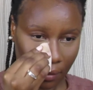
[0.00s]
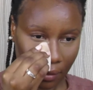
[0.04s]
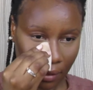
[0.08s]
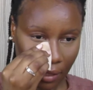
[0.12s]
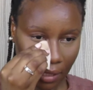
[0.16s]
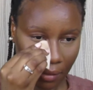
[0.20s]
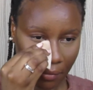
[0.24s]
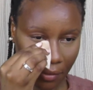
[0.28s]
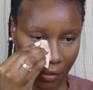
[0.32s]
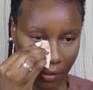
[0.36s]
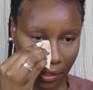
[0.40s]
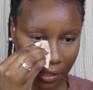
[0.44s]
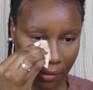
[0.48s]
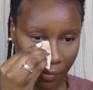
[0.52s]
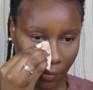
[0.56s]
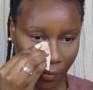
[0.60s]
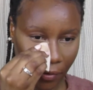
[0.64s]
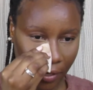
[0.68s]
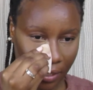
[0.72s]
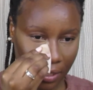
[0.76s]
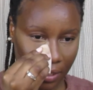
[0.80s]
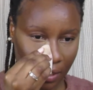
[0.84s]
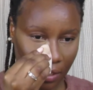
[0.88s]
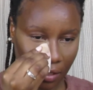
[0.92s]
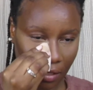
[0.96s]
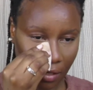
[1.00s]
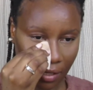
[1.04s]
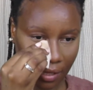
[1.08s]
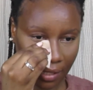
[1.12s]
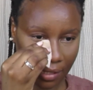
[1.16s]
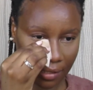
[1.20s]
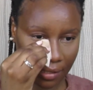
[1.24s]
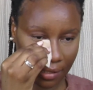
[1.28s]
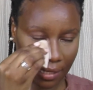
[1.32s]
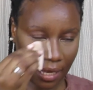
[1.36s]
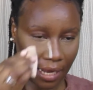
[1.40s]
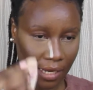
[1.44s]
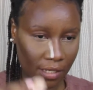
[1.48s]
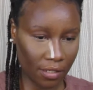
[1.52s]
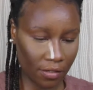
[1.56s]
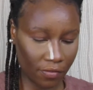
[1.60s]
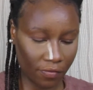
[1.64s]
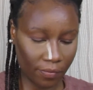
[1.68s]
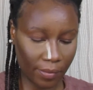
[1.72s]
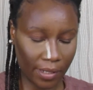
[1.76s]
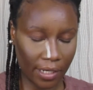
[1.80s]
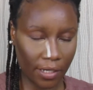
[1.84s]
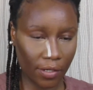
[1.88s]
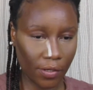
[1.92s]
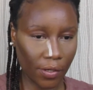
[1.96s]
I'm gonna press it on the sides of
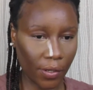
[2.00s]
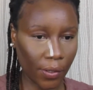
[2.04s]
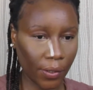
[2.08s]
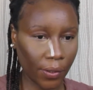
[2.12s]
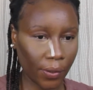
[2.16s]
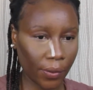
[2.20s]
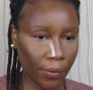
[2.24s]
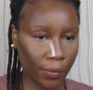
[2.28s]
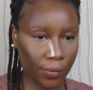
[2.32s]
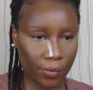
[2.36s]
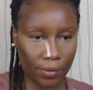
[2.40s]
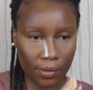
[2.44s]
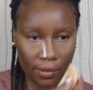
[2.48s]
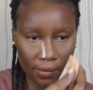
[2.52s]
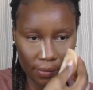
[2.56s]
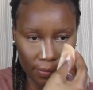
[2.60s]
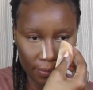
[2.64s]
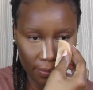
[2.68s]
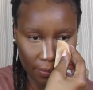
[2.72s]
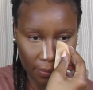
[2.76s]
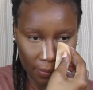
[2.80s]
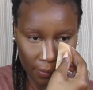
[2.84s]
my nose